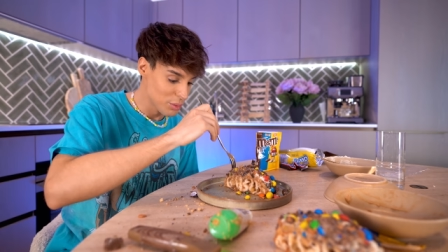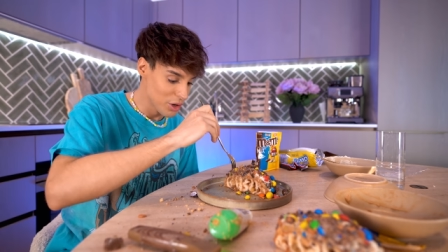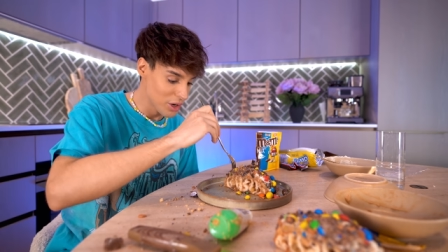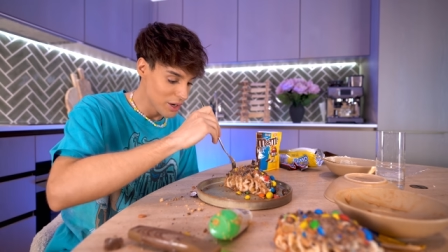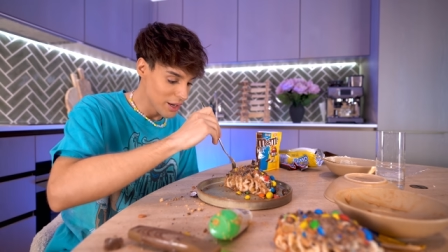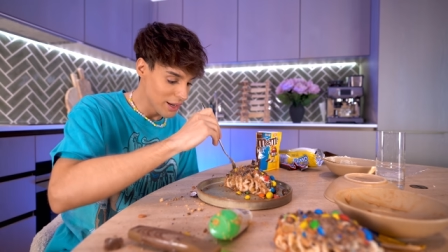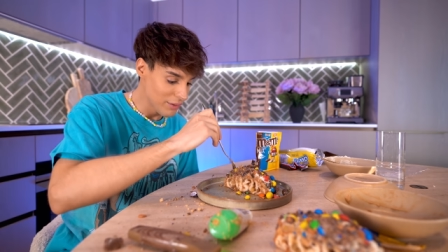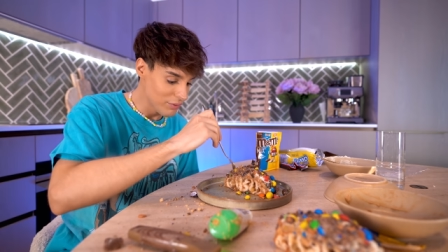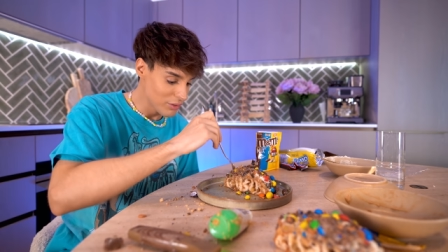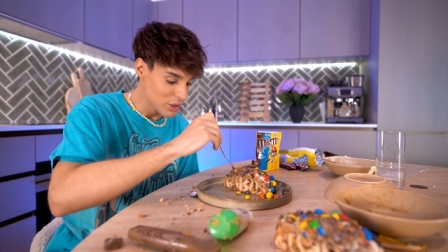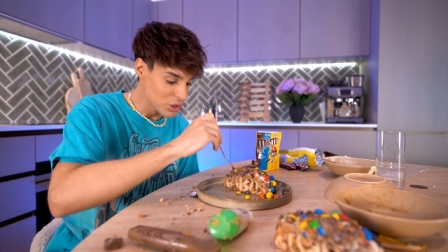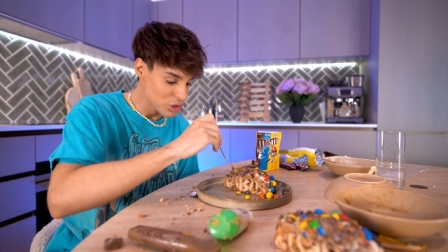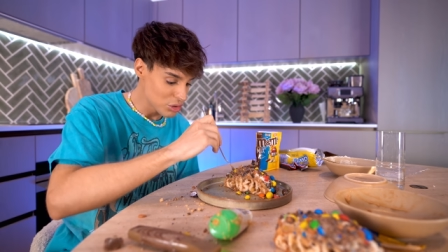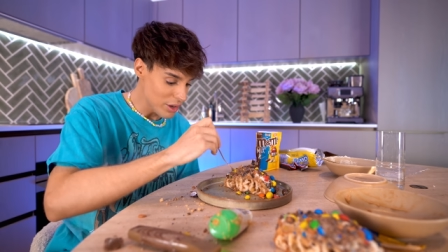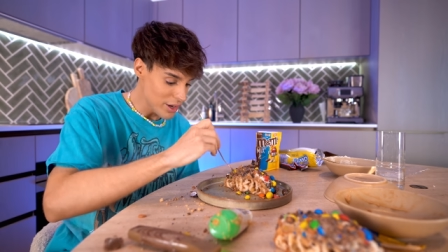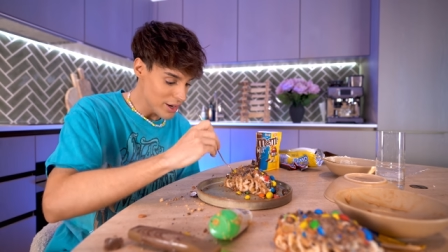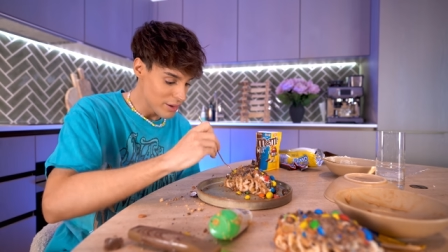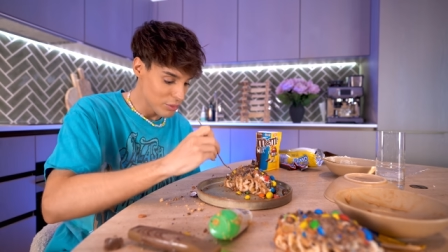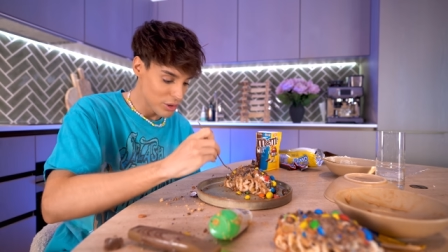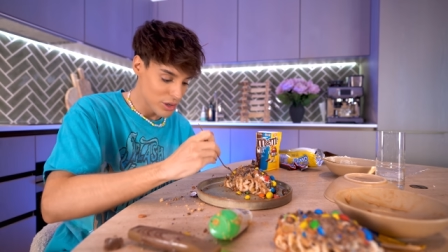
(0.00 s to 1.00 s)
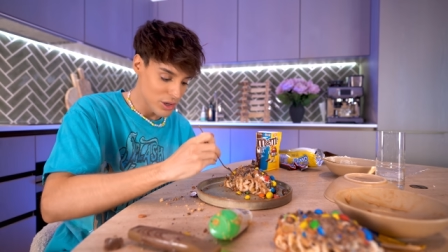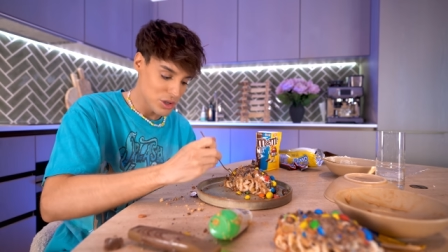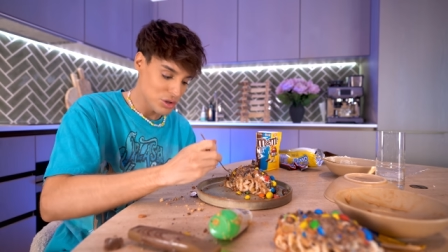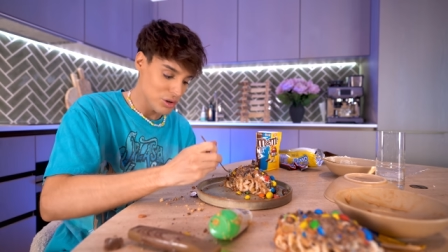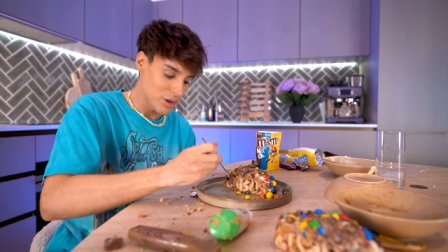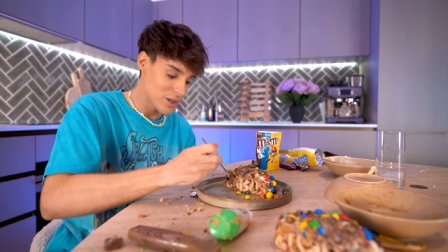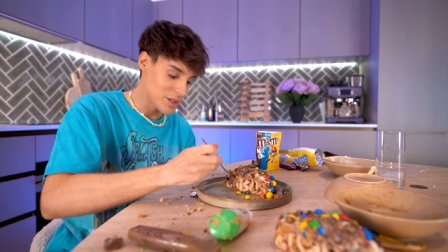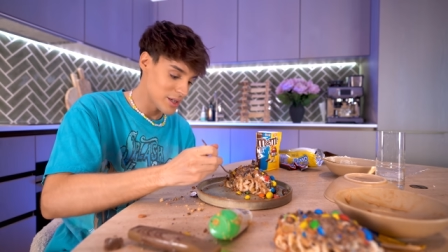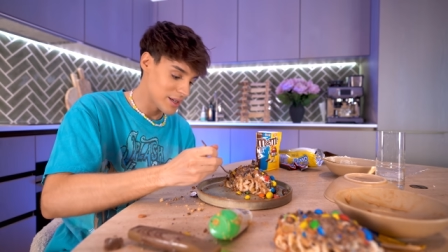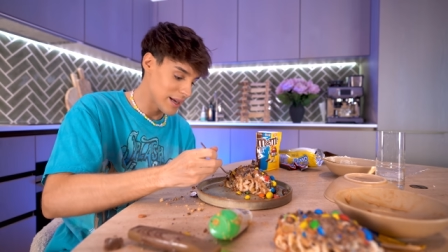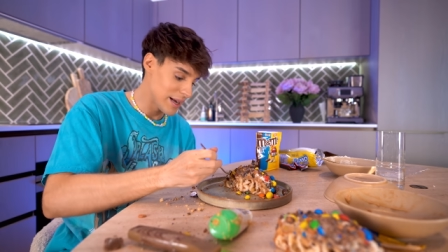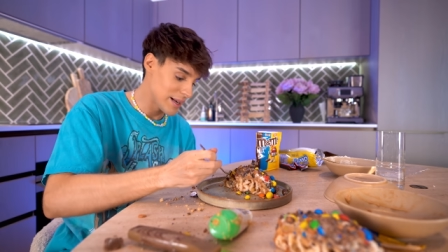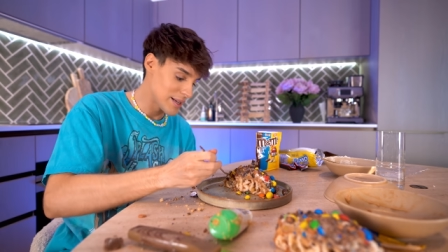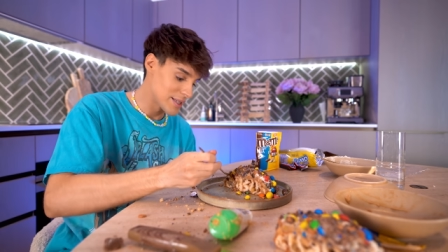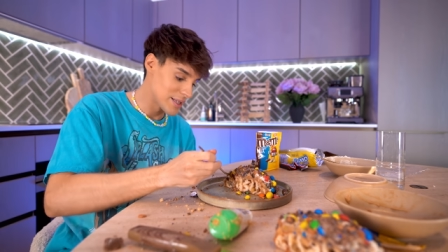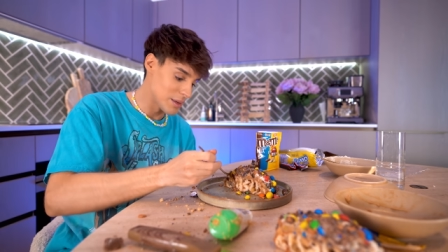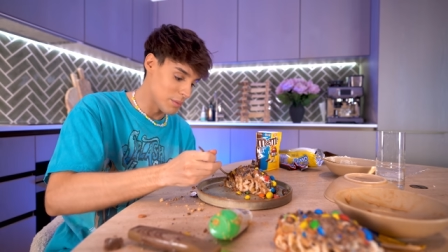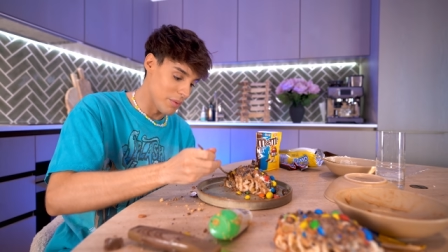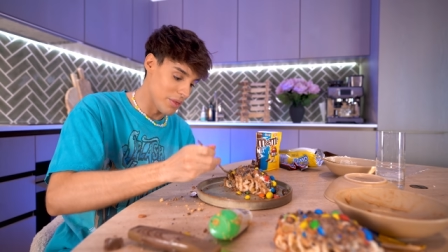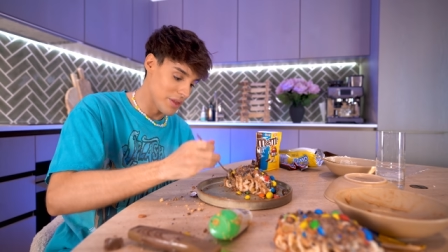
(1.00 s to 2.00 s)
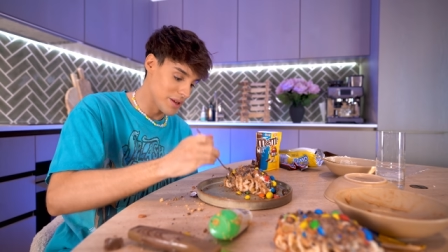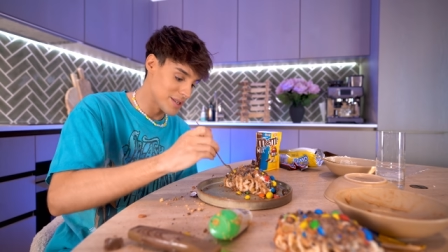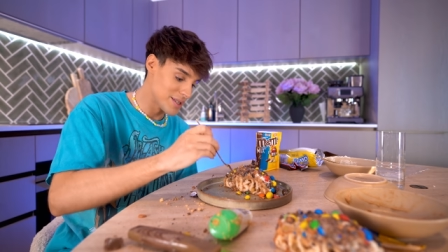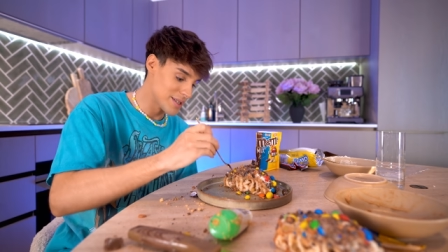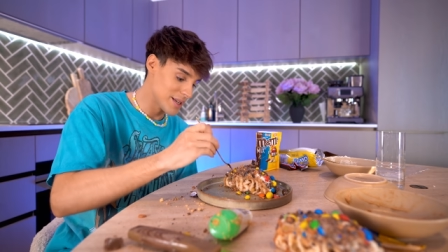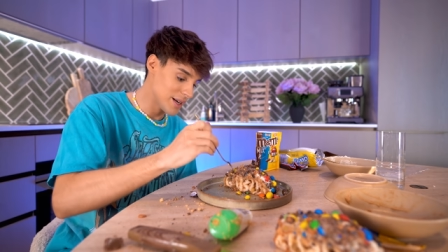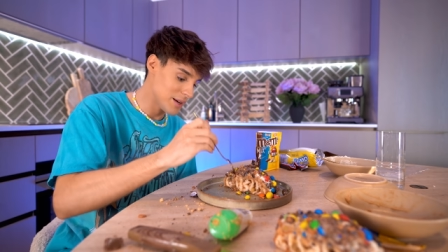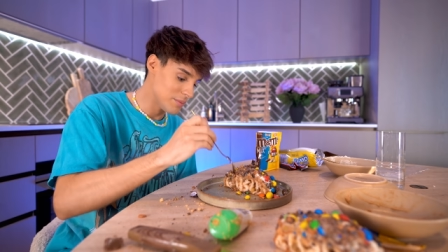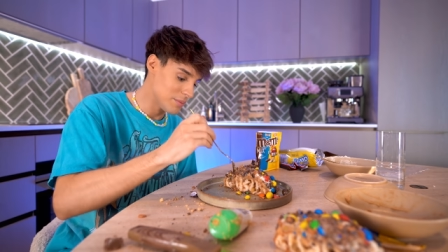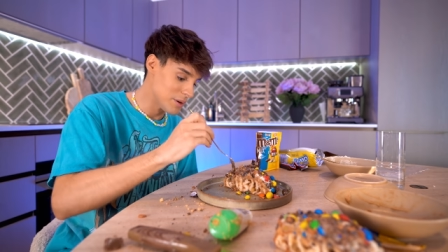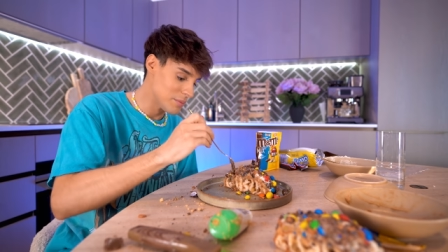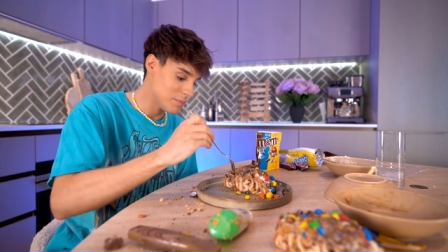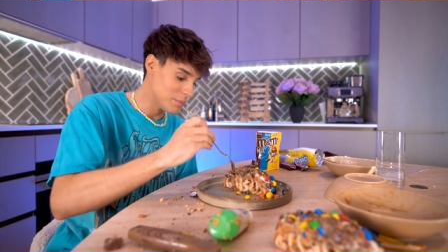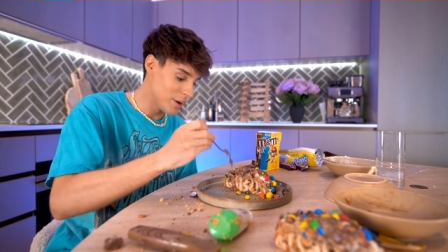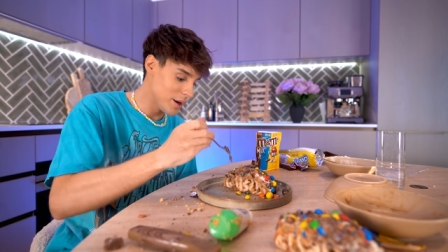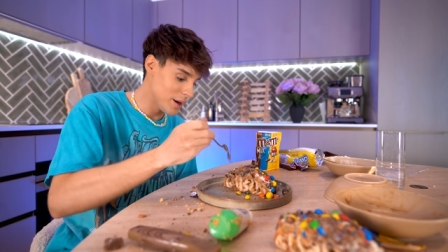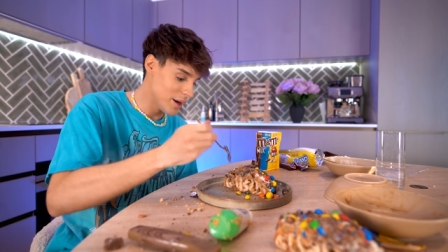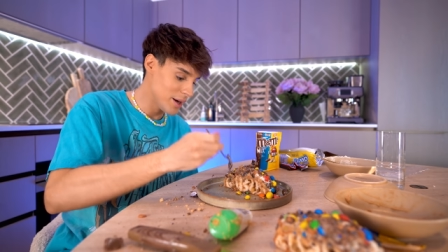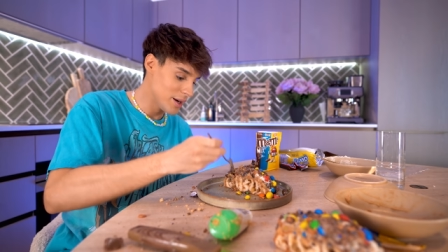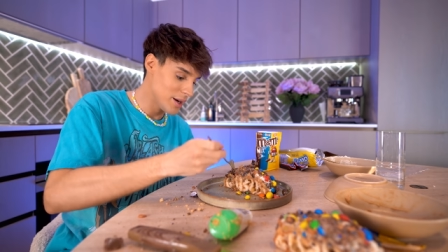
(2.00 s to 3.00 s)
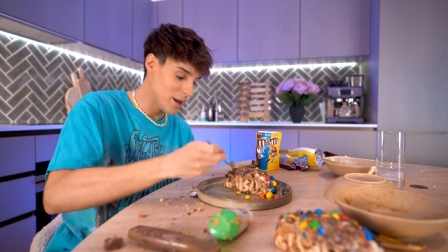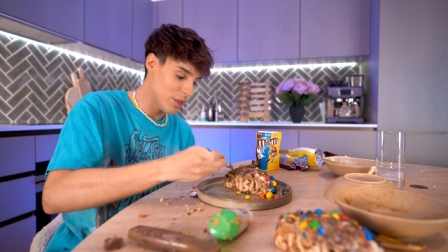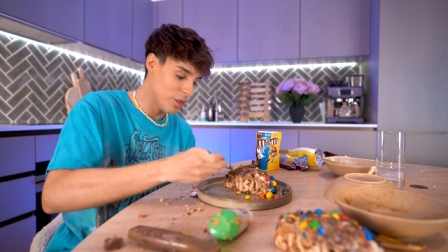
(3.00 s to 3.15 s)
we're gonna give it a try. I'm gonna try to get some of the cinnamon bun,